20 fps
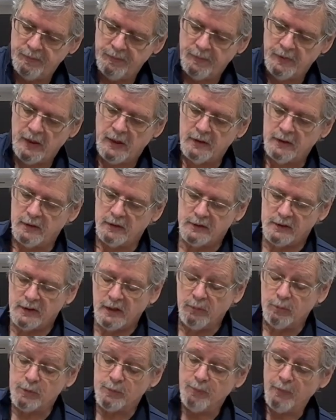It
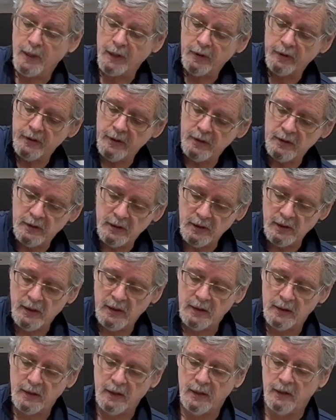seems better than
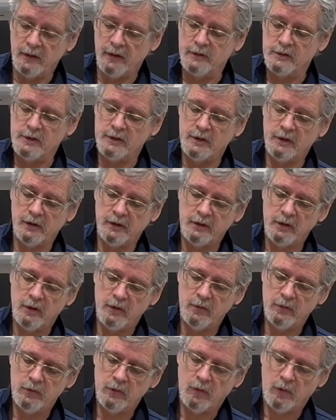any kind of the
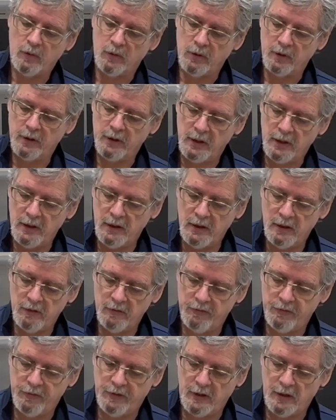silicone or any
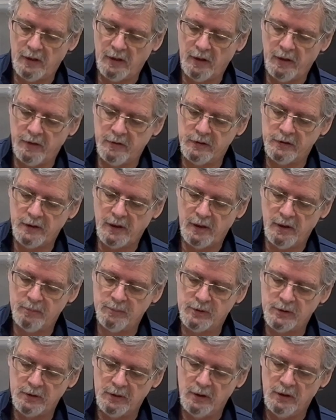of the other
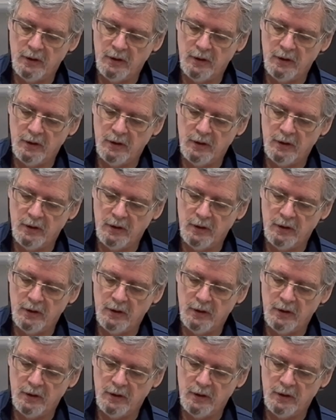types